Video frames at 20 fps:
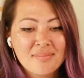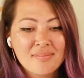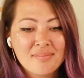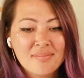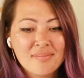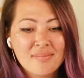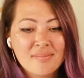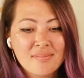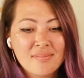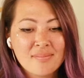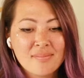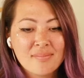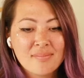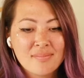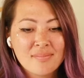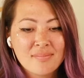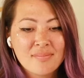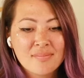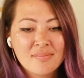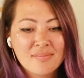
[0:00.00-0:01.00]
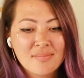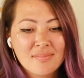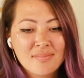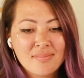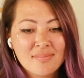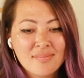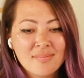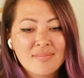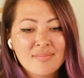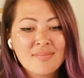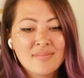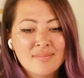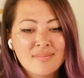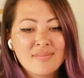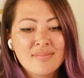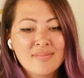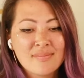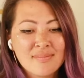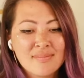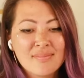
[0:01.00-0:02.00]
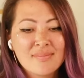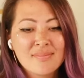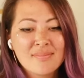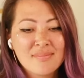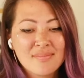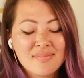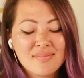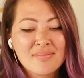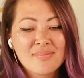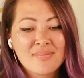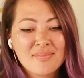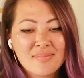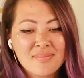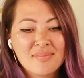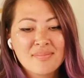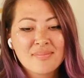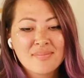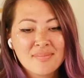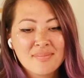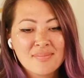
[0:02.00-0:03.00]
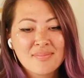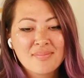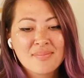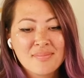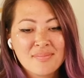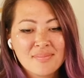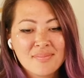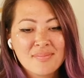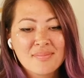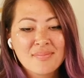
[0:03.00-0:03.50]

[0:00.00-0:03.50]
The person shown says nothing.